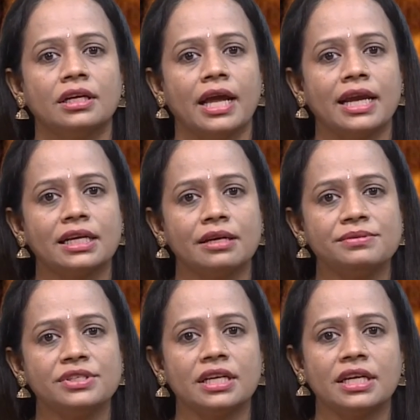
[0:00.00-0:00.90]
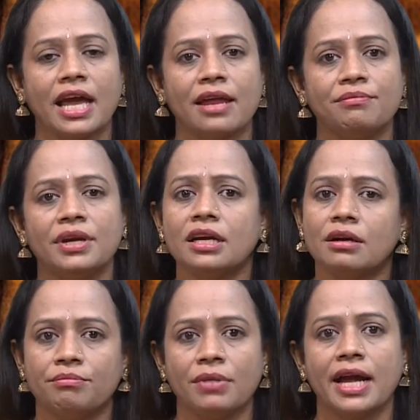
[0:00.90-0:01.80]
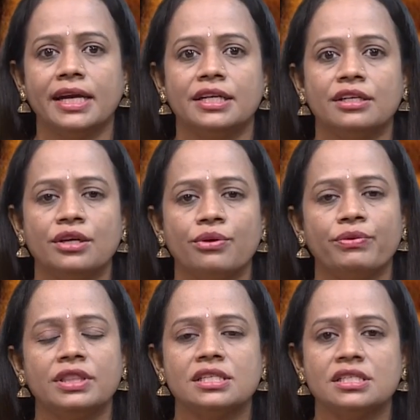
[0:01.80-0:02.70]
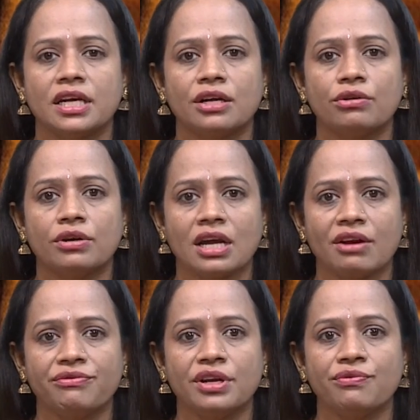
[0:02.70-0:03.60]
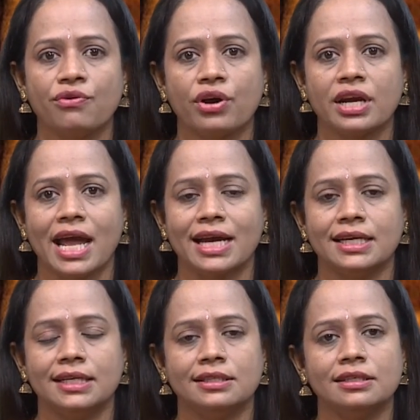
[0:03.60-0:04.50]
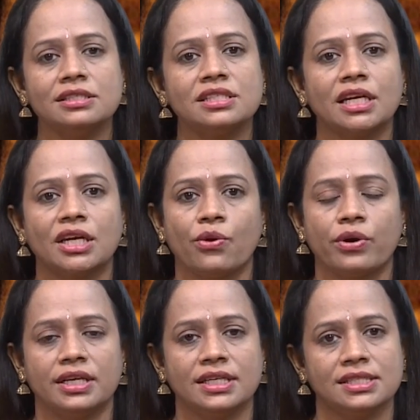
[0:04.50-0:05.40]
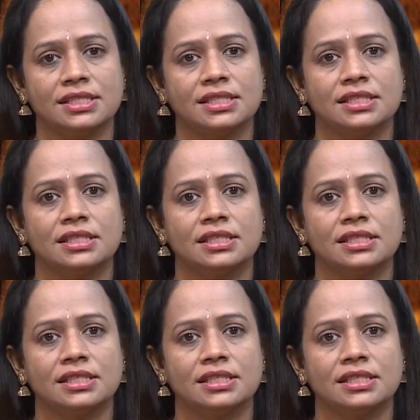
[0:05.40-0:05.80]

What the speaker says: Encryption can be combined with steganography for added the securities.